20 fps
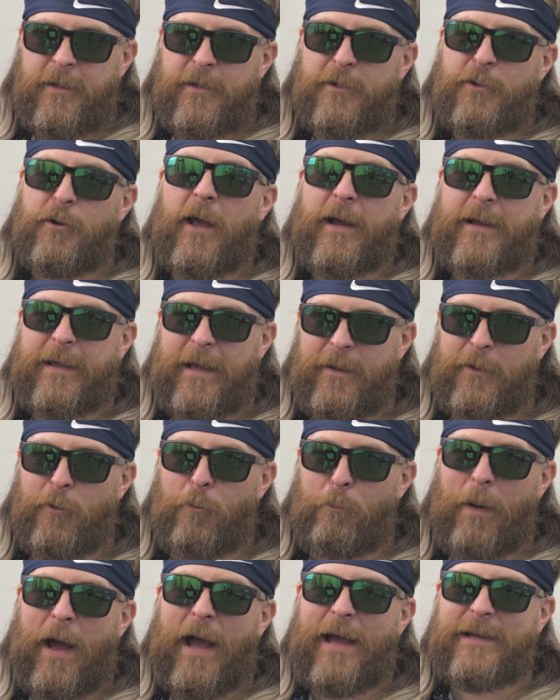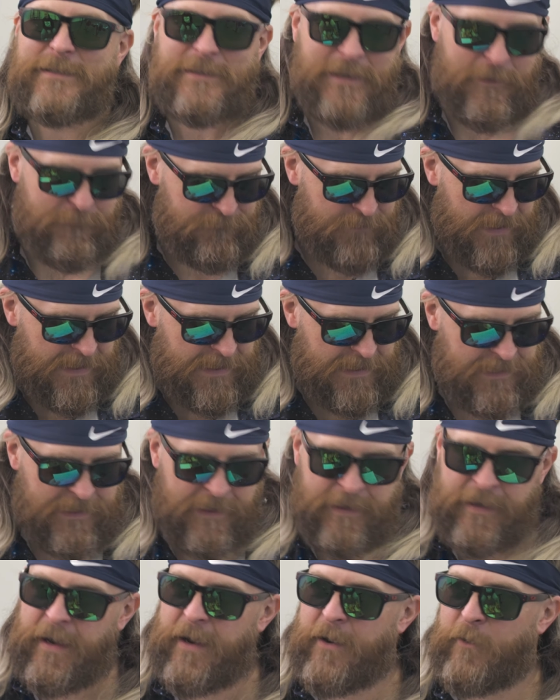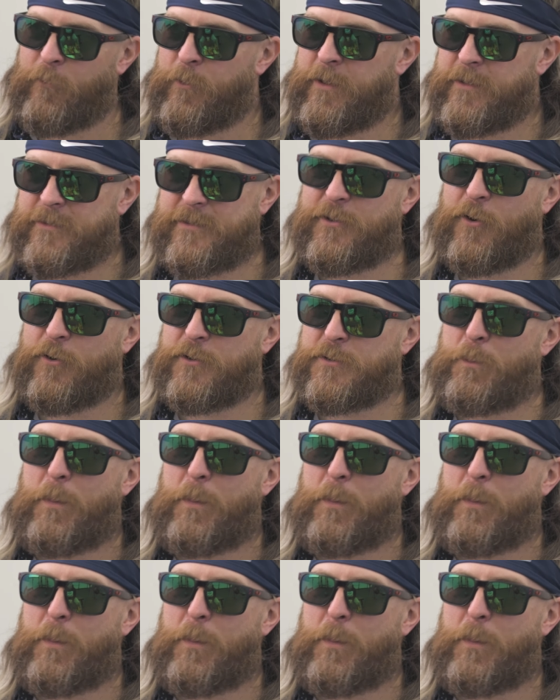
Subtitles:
You like that little bicep vein in there when it starts